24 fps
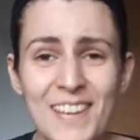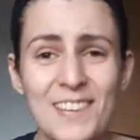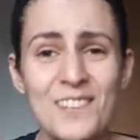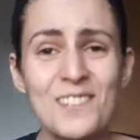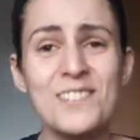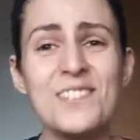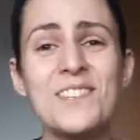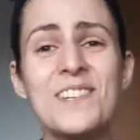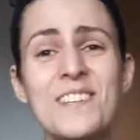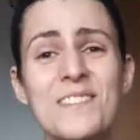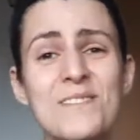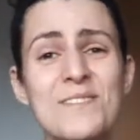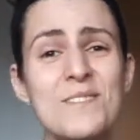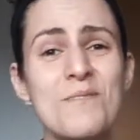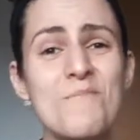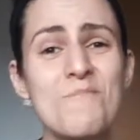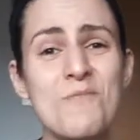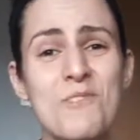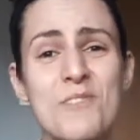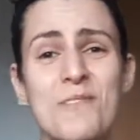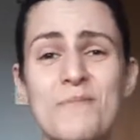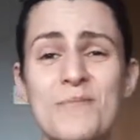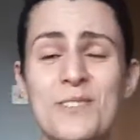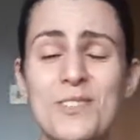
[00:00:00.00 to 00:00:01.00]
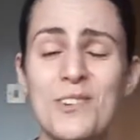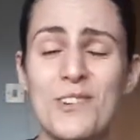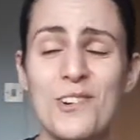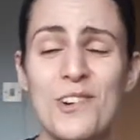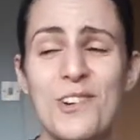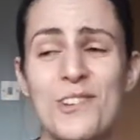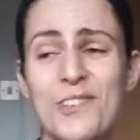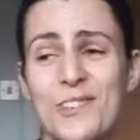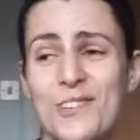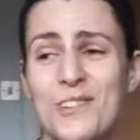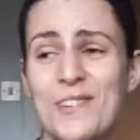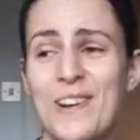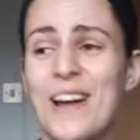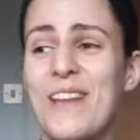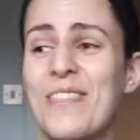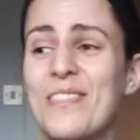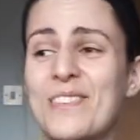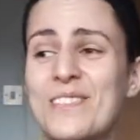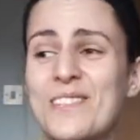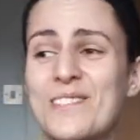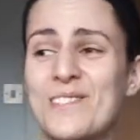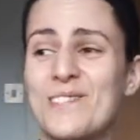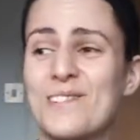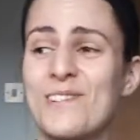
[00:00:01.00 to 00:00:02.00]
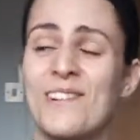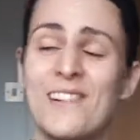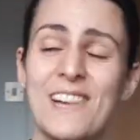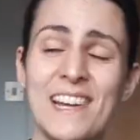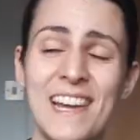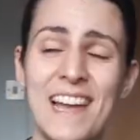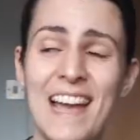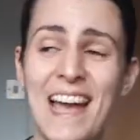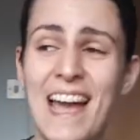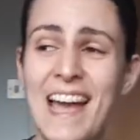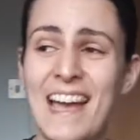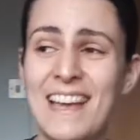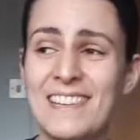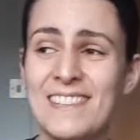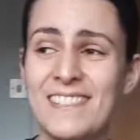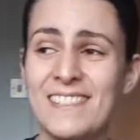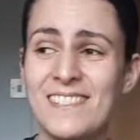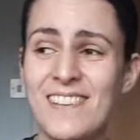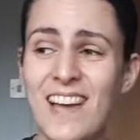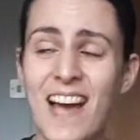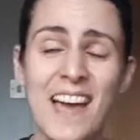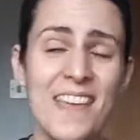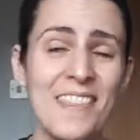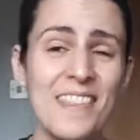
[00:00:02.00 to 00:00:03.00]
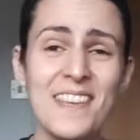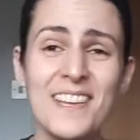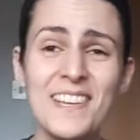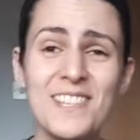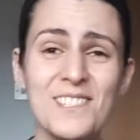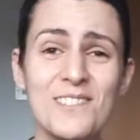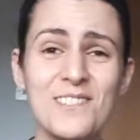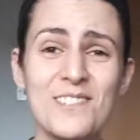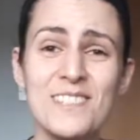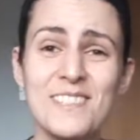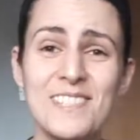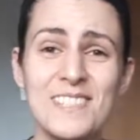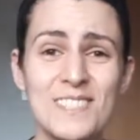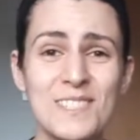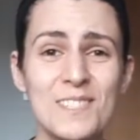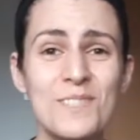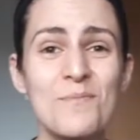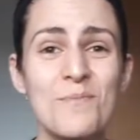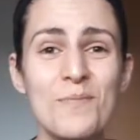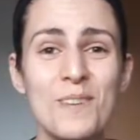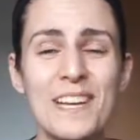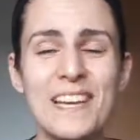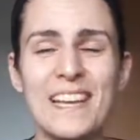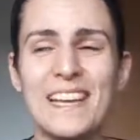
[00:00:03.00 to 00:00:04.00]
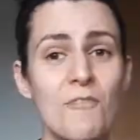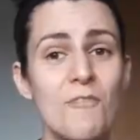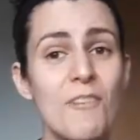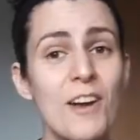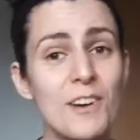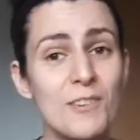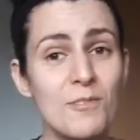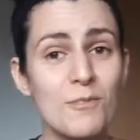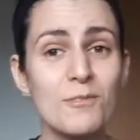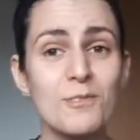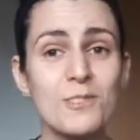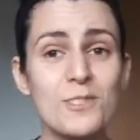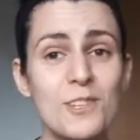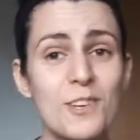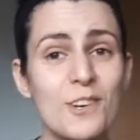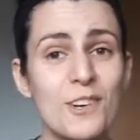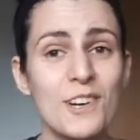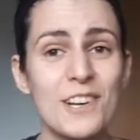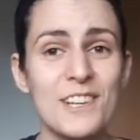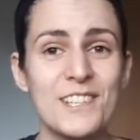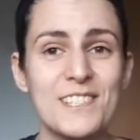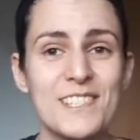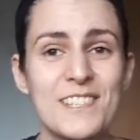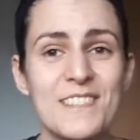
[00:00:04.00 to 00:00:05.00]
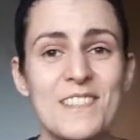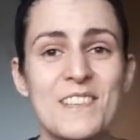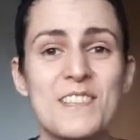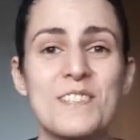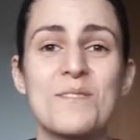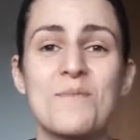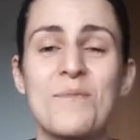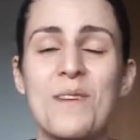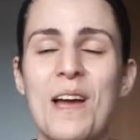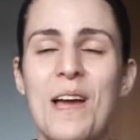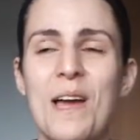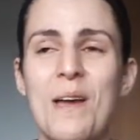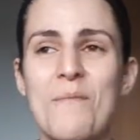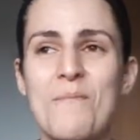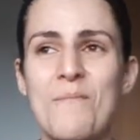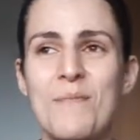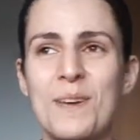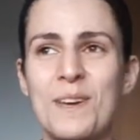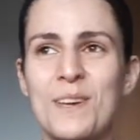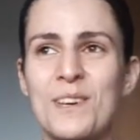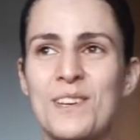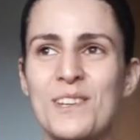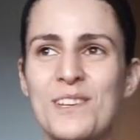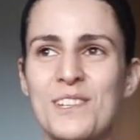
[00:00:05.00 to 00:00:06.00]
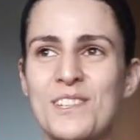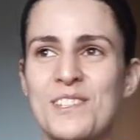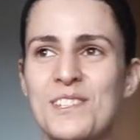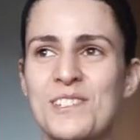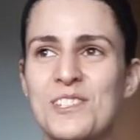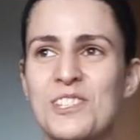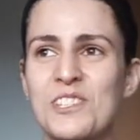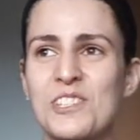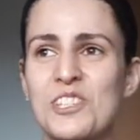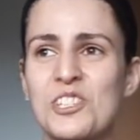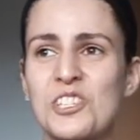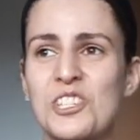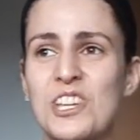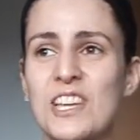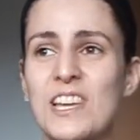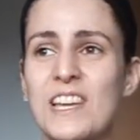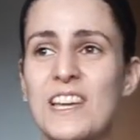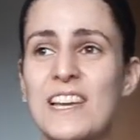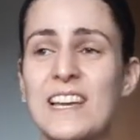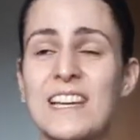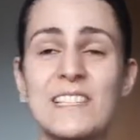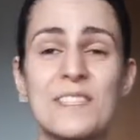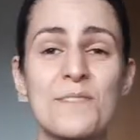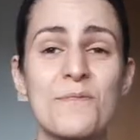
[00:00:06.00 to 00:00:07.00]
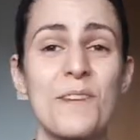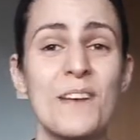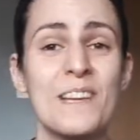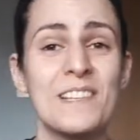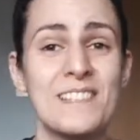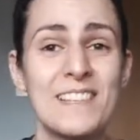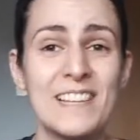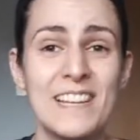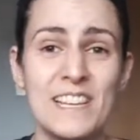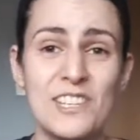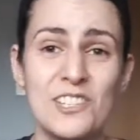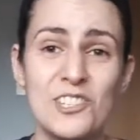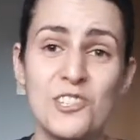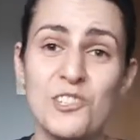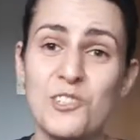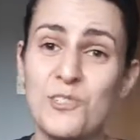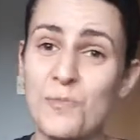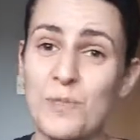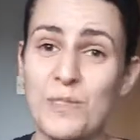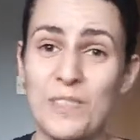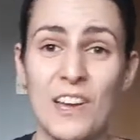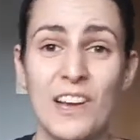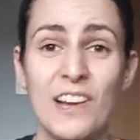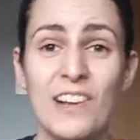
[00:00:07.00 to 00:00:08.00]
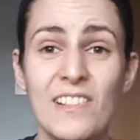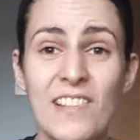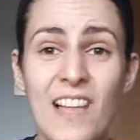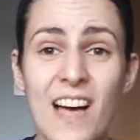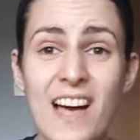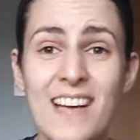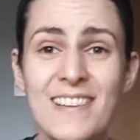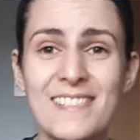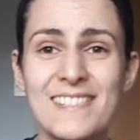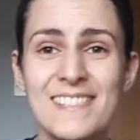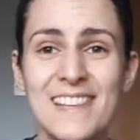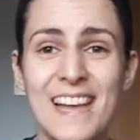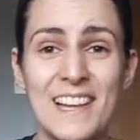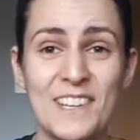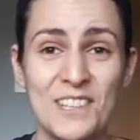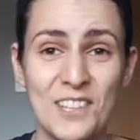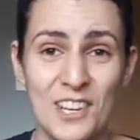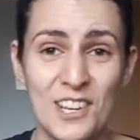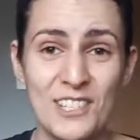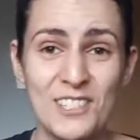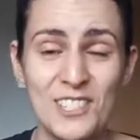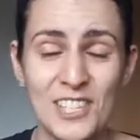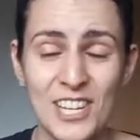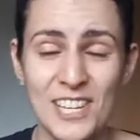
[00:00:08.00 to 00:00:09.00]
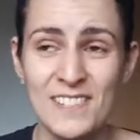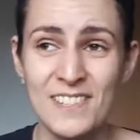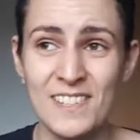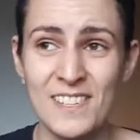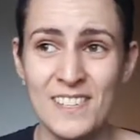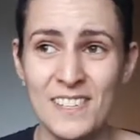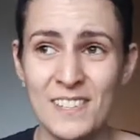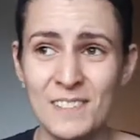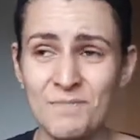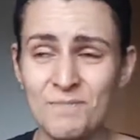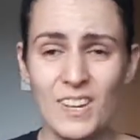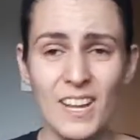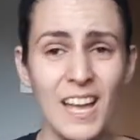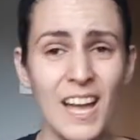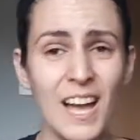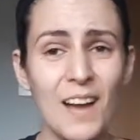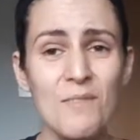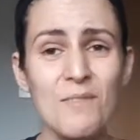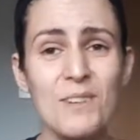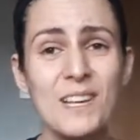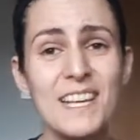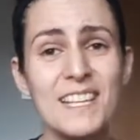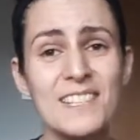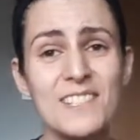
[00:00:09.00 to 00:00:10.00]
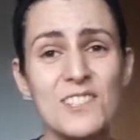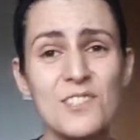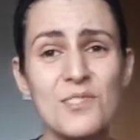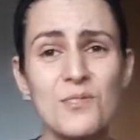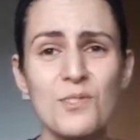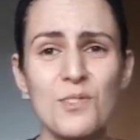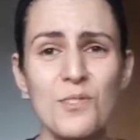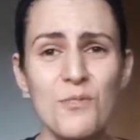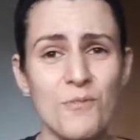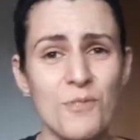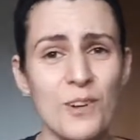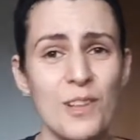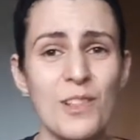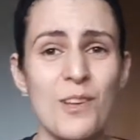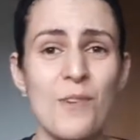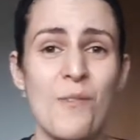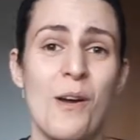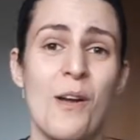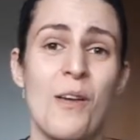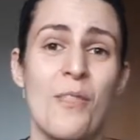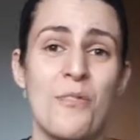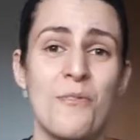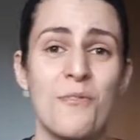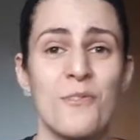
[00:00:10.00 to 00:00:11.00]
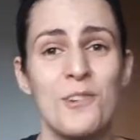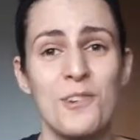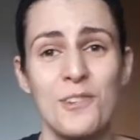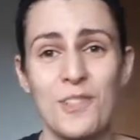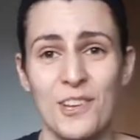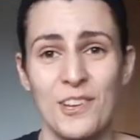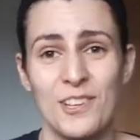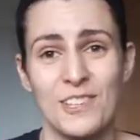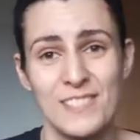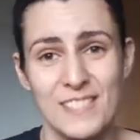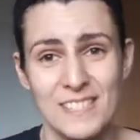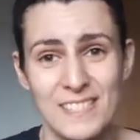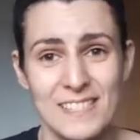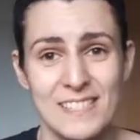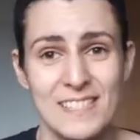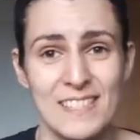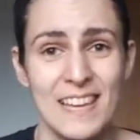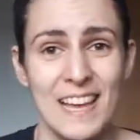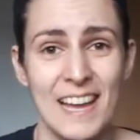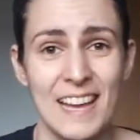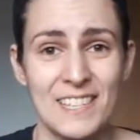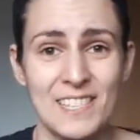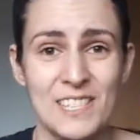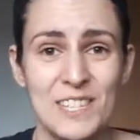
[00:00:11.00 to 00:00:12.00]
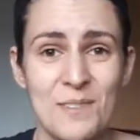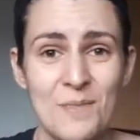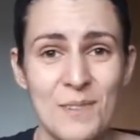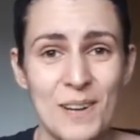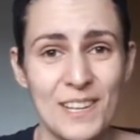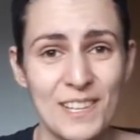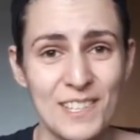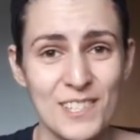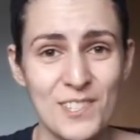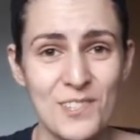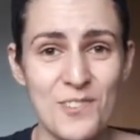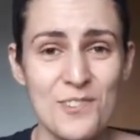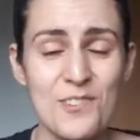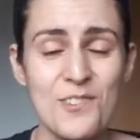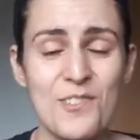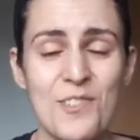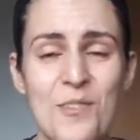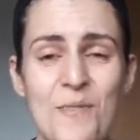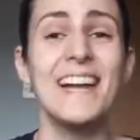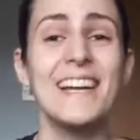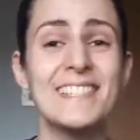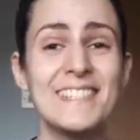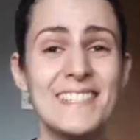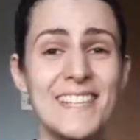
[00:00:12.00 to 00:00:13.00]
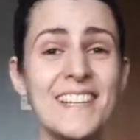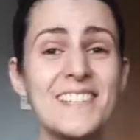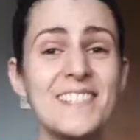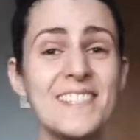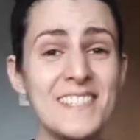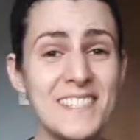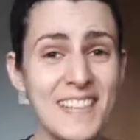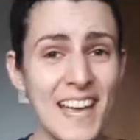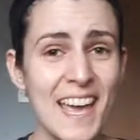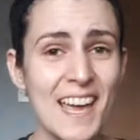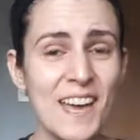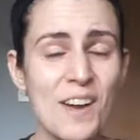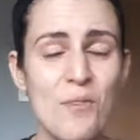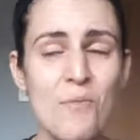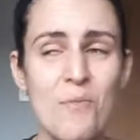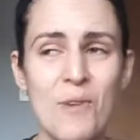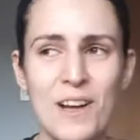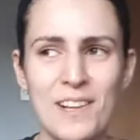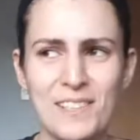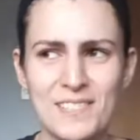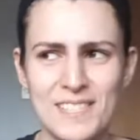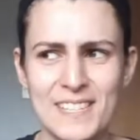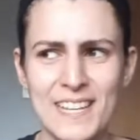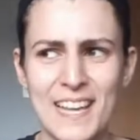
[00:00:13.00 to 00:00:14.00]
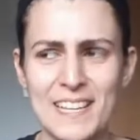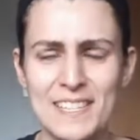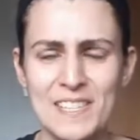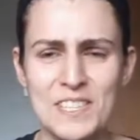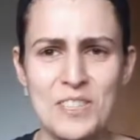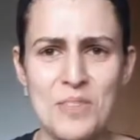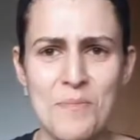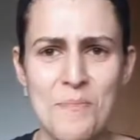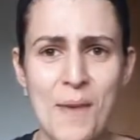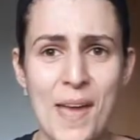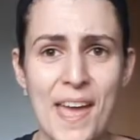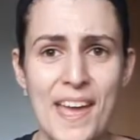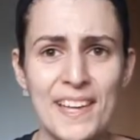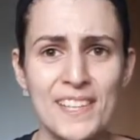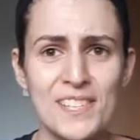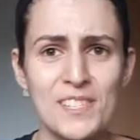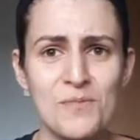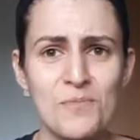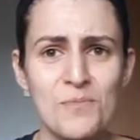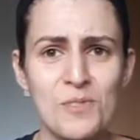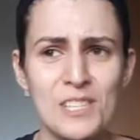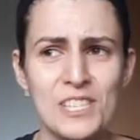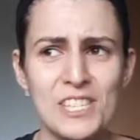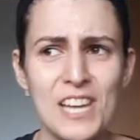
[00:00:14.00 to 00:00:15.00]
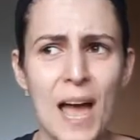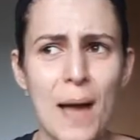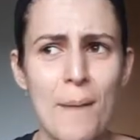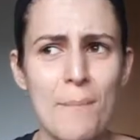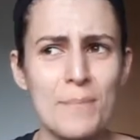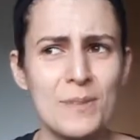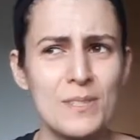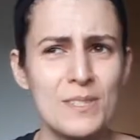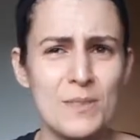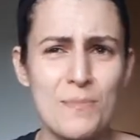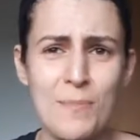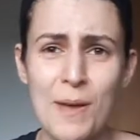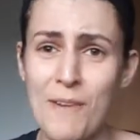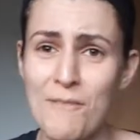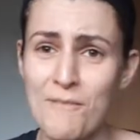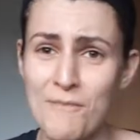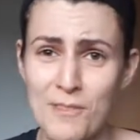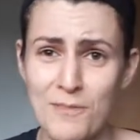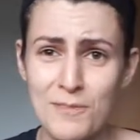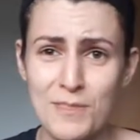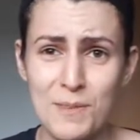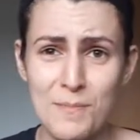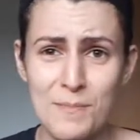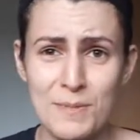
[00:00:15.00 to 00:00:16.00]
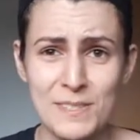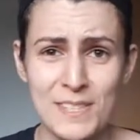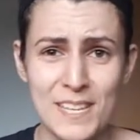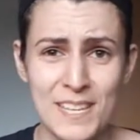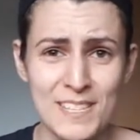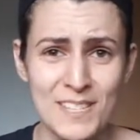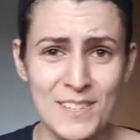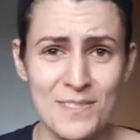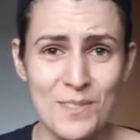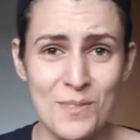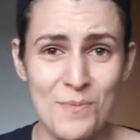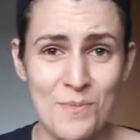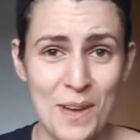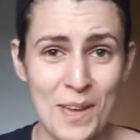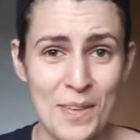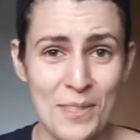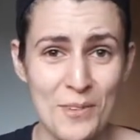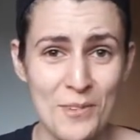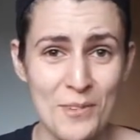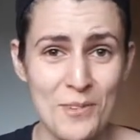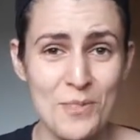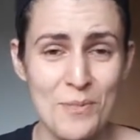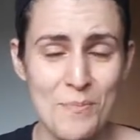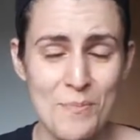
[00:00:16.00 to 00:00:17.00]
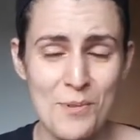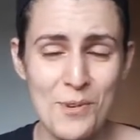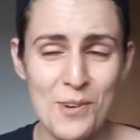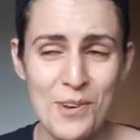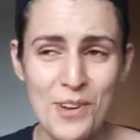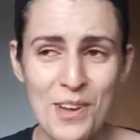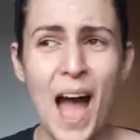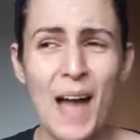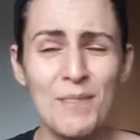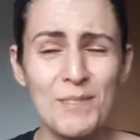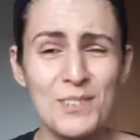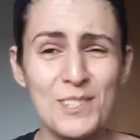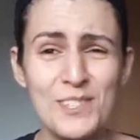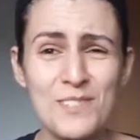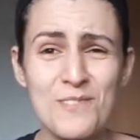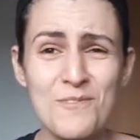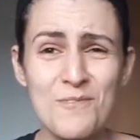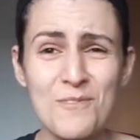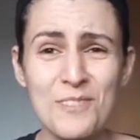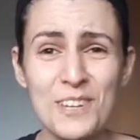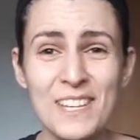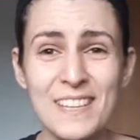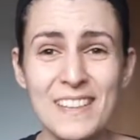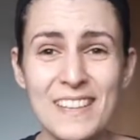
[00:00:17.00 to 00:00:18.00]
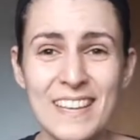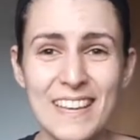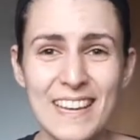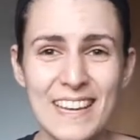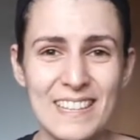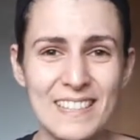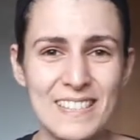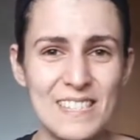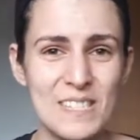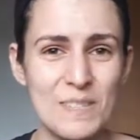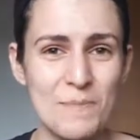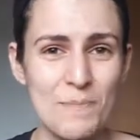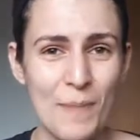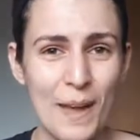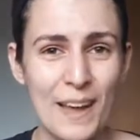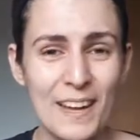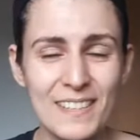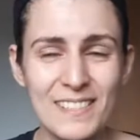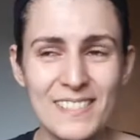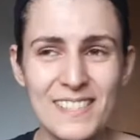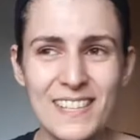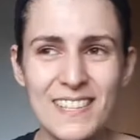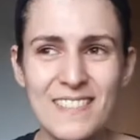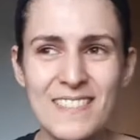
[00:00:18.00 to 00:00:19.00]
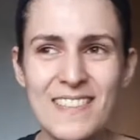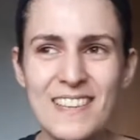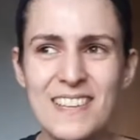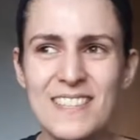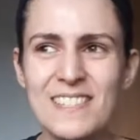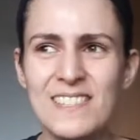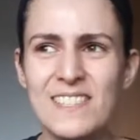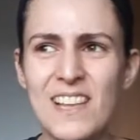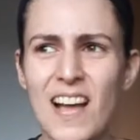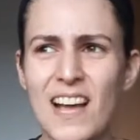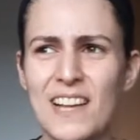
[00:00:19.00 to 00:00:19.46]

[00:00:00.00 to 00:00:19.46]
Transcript: It also gives them room to grow throughout the story, and I think it's really sweet. Ren also grows in this way because she is facing issues with her class and her gender, and we get to sort of follow her through those and see how she works through them. It does take a while to get to the maze, which happens about 50% of the way through the book. I wasn't really expecting this.